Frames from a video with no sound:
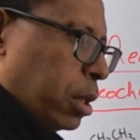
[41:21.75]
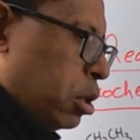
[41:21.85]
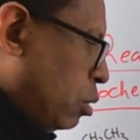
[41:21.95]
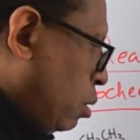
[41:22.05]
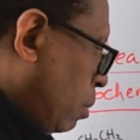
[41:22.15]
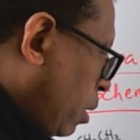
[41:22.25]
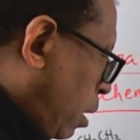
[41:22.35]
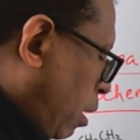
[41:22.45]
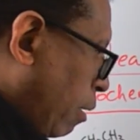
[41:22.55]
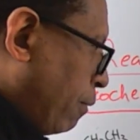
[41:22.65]
you should be
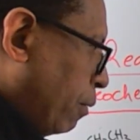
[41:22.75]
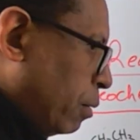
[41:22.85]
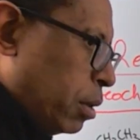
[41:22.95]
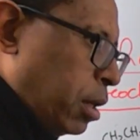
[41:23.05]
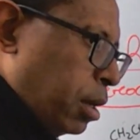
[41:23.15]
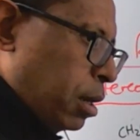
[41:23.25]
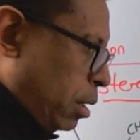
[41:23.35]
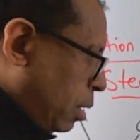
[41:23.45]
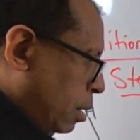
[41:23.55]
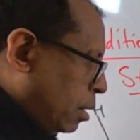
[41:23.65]
careful here
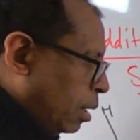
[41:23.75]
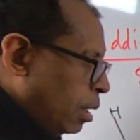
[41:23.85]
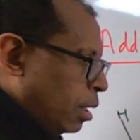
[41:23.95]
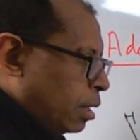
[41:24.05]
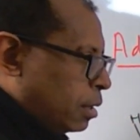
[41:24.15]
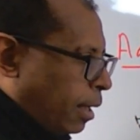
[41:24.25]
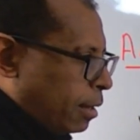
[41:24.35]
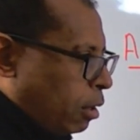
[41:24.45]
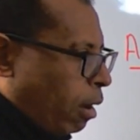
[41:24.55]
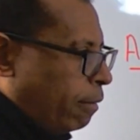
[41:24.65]
is
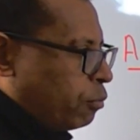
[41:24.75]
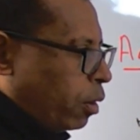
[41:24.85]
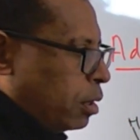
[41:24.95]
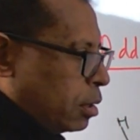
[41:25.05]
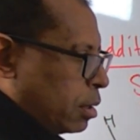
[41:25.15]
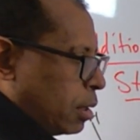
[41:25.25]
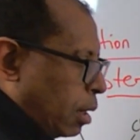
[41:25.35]
that you have to understand